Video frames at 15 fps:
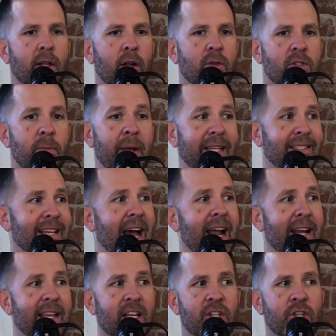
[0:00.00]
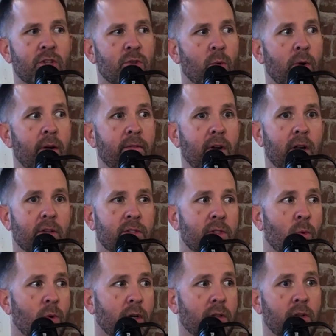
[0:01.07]
some anxiety issues or whatever else to
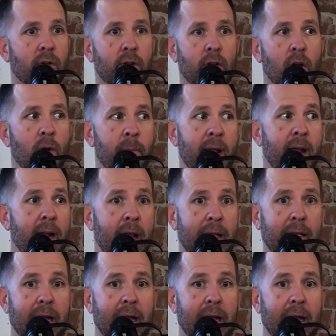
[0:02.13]
work through and go, man,